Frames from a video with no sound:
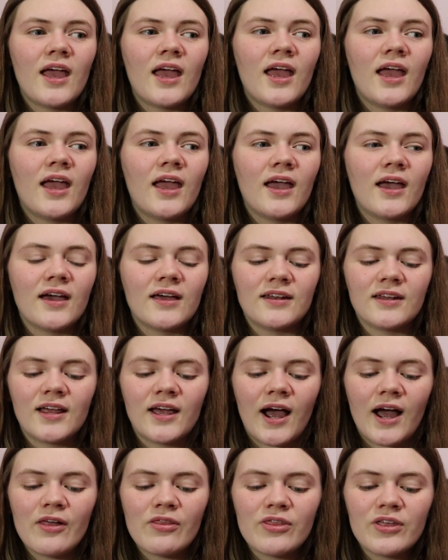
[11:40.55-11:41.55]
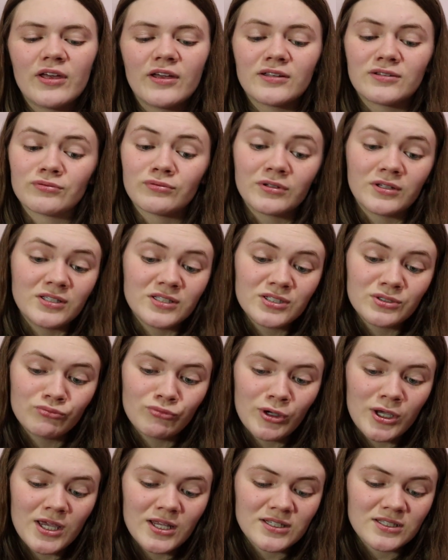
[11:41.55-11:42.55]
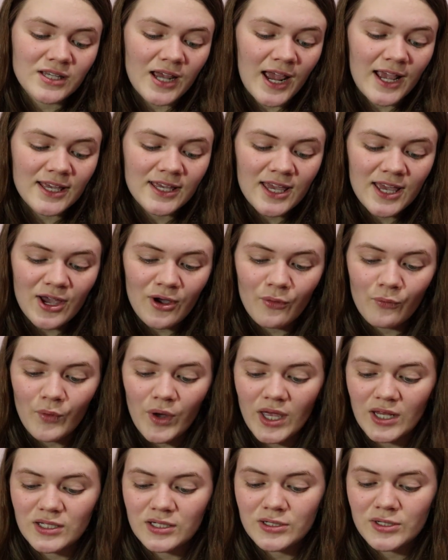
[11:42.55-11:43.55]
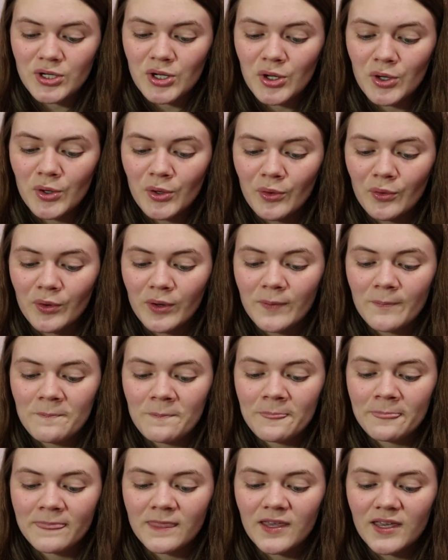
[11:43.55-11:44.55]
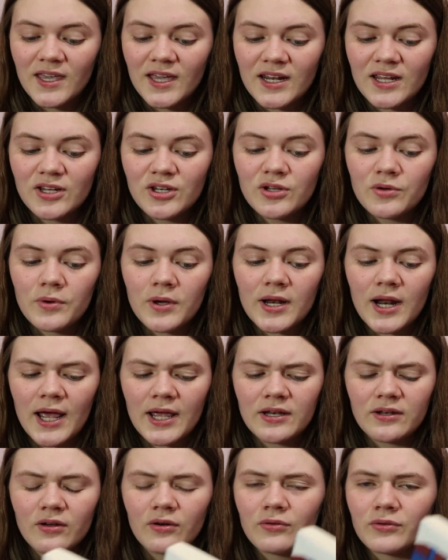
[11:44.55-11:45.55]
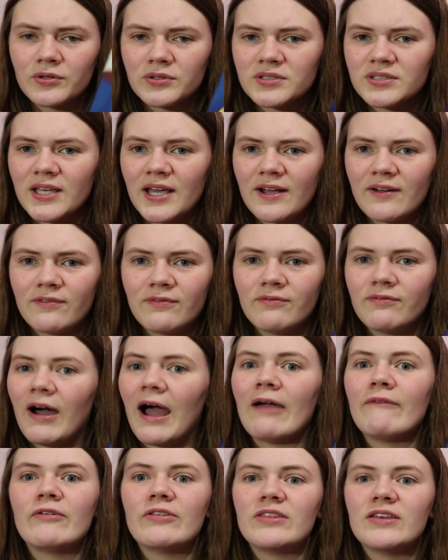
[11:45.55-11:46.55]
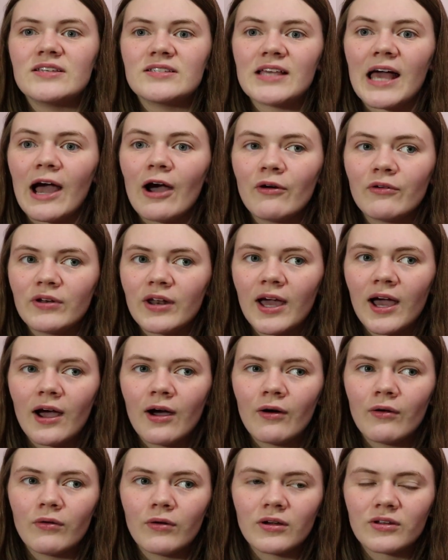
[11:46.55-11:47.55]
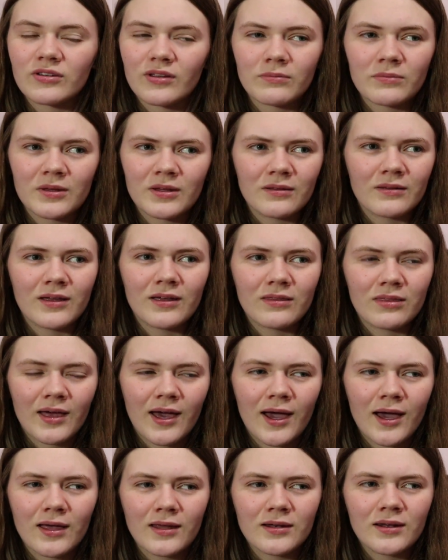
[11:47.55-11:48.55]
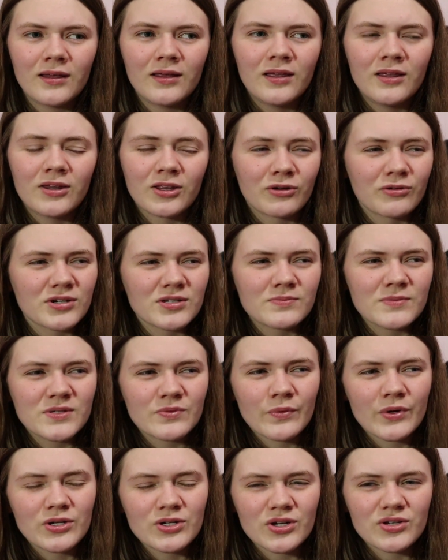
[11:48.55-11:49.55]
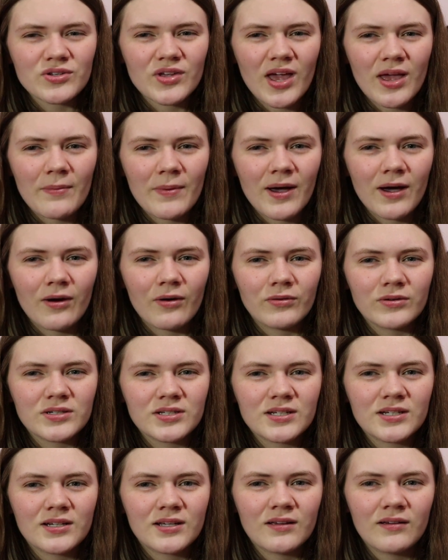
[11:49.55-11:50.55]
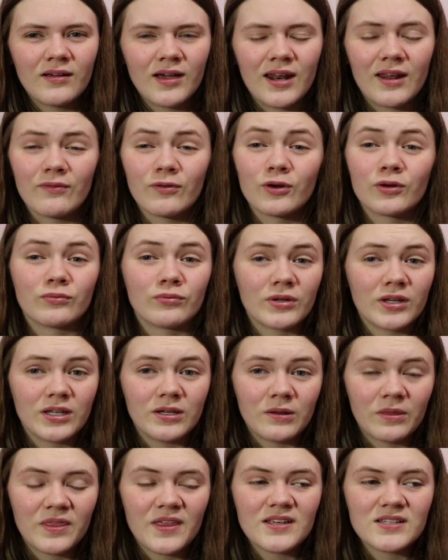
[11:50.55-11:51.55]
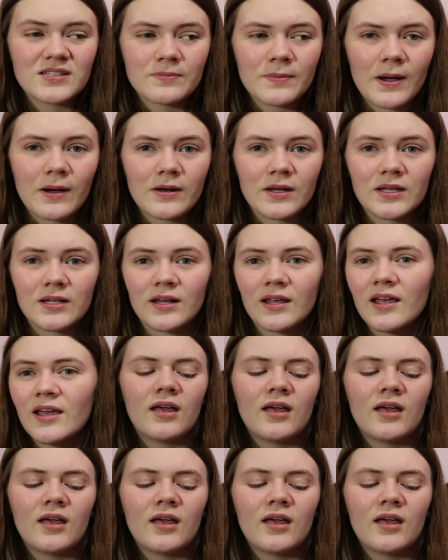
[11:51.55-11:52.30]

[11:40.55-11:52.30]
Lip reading: And I think it's really sweet. I can't wait to get into it. I know there's like 5 of these out now or something like that. The Christmas one just came out and I've heard really good things about it.